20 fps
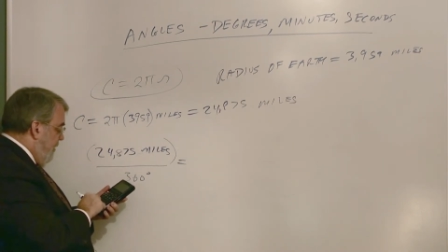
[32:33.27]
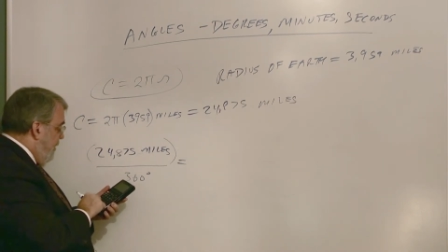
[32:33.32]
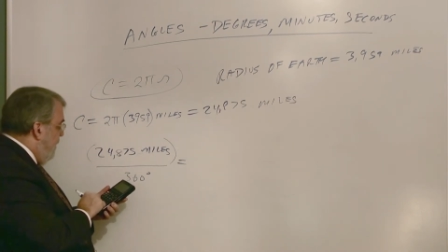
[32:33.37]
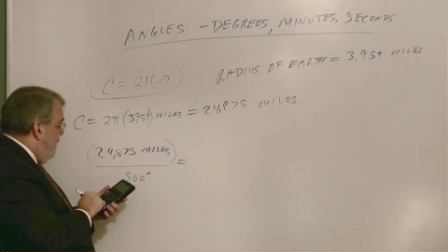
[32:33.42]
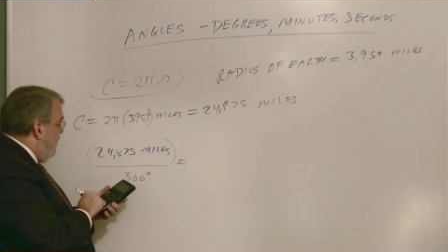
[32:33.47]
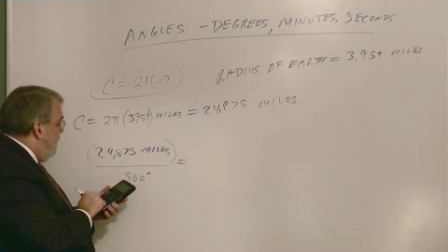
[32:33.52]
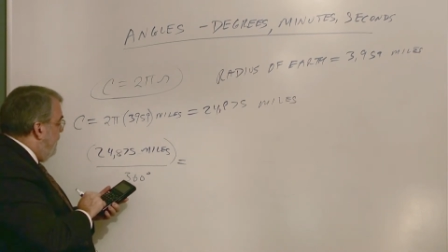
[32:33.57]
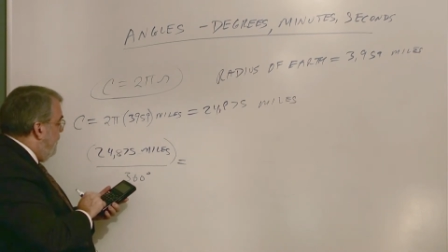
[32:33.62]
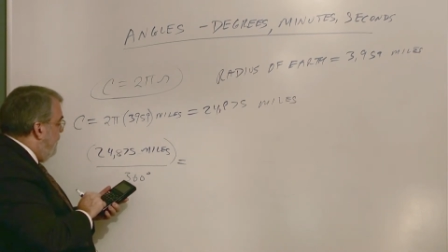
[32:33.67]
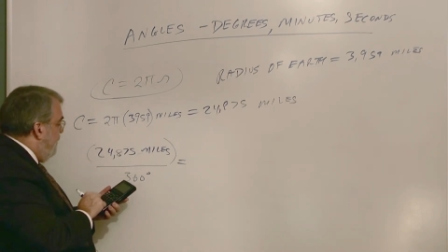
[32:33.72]

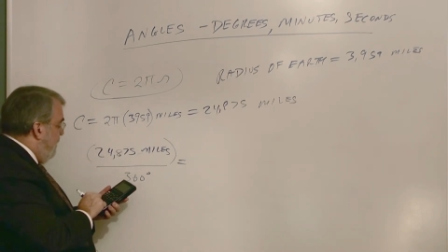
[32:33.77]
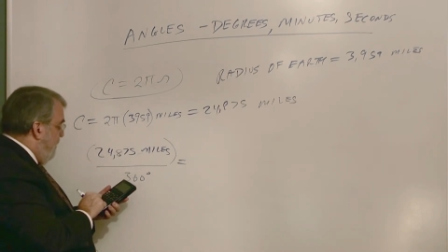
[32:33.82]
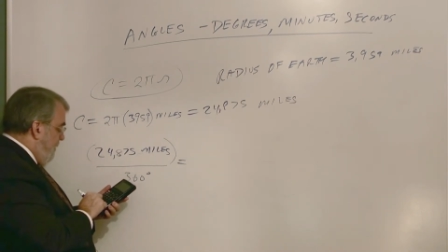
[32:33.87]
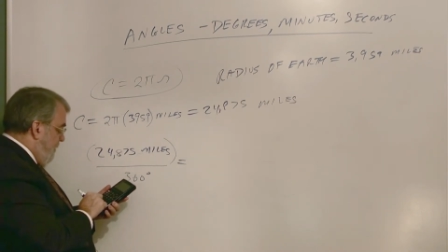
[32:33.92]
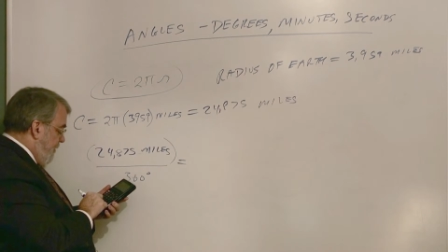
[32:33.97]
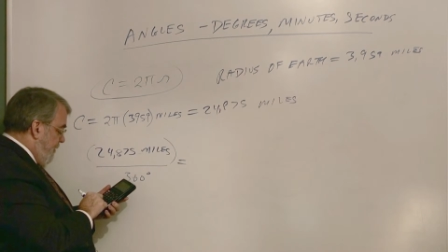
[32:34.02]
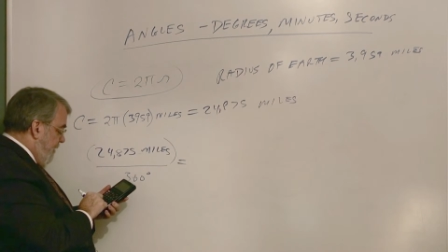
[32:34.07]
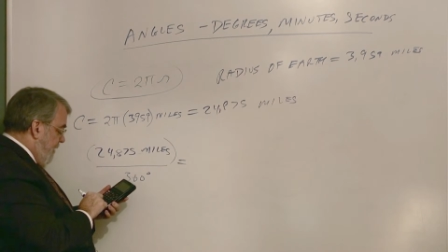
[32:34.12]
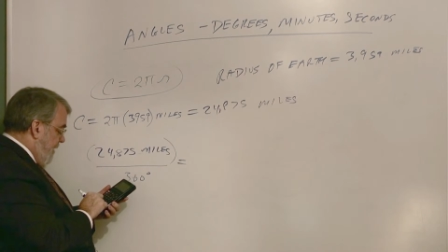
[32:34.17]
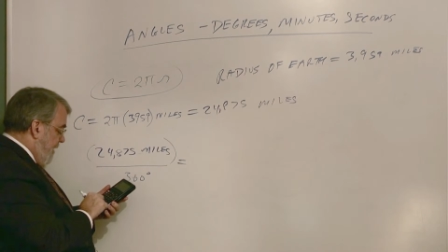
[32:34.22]

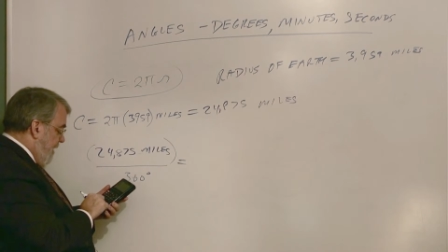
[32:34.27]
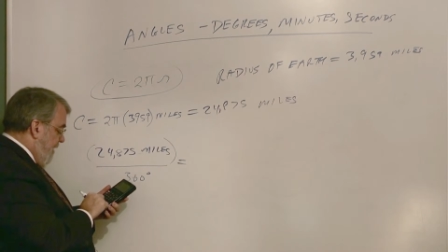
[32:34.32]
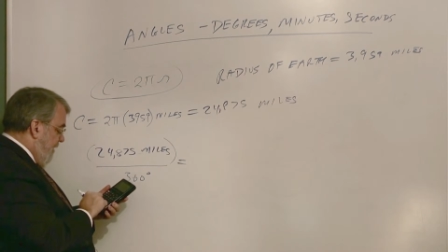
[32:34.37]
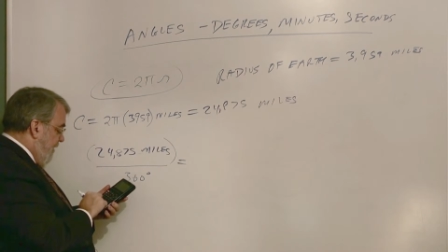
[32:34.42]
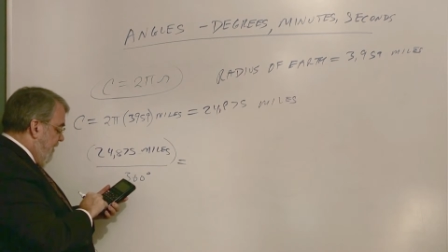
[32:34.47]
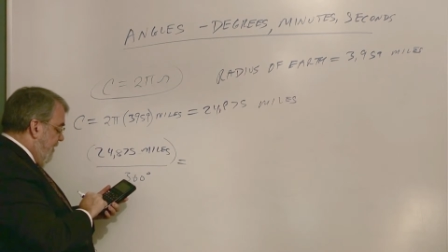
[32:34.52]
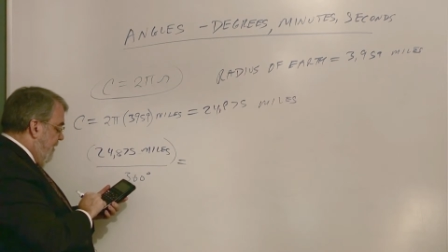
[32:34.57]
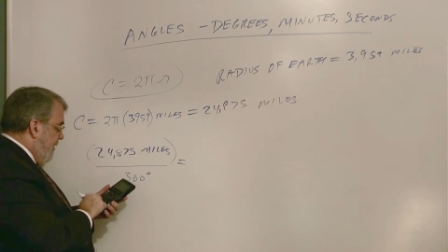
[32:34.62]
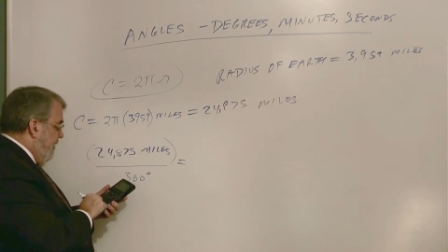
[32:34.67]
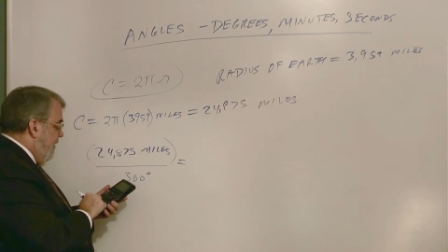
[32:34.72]

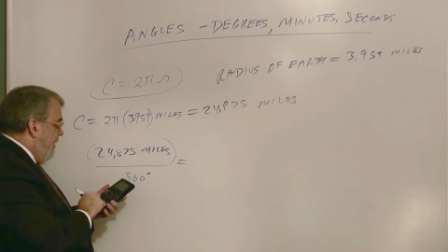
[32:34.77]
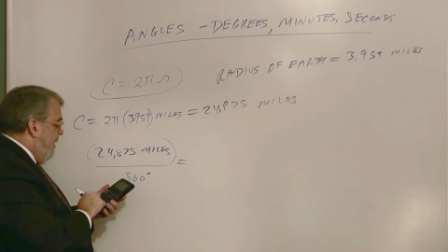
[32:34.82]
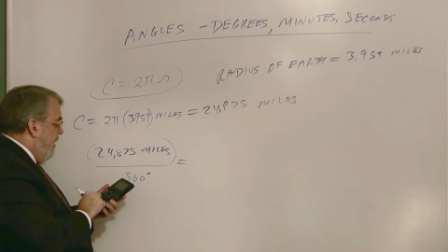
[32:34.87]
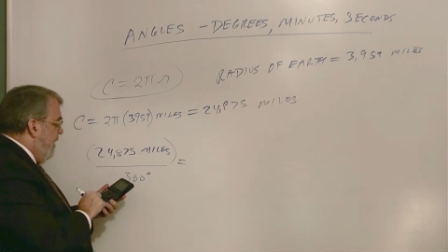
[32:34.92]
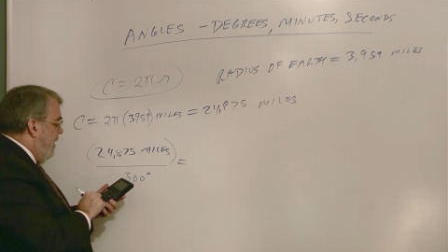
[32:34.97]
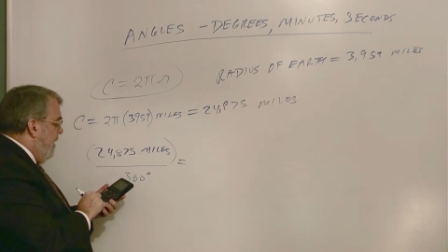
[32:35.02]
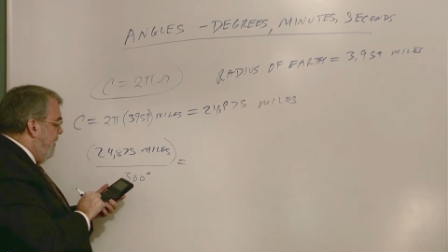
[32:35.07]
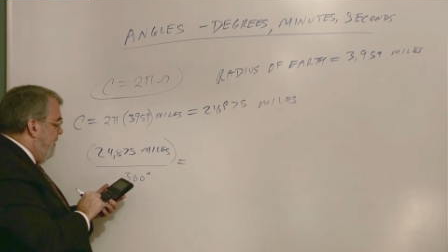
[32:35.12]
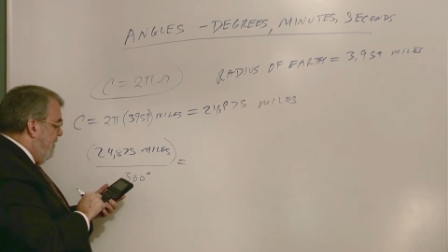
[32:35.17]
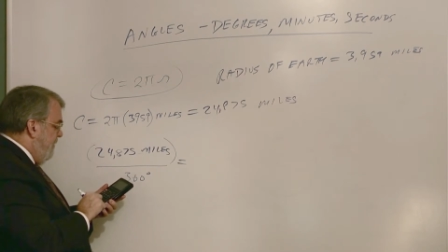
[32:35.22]

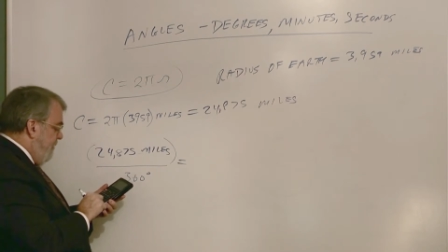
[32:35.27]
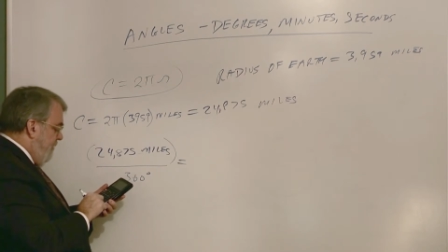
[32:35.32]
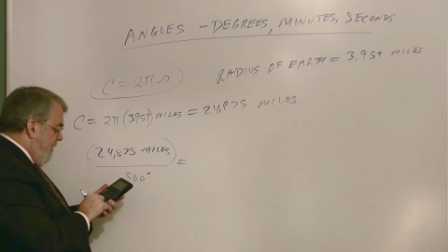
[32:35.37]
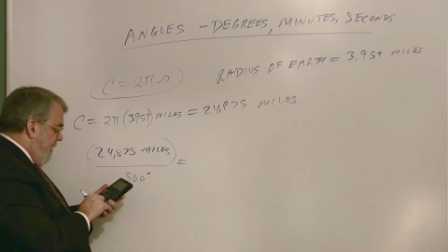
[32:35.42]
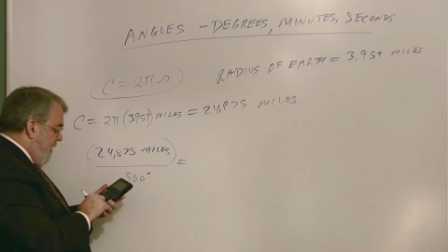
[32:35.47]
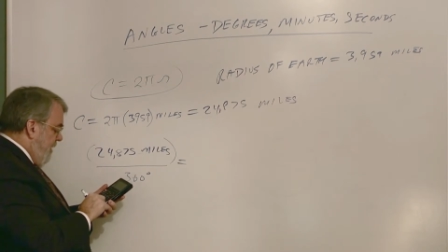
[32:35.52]
24,875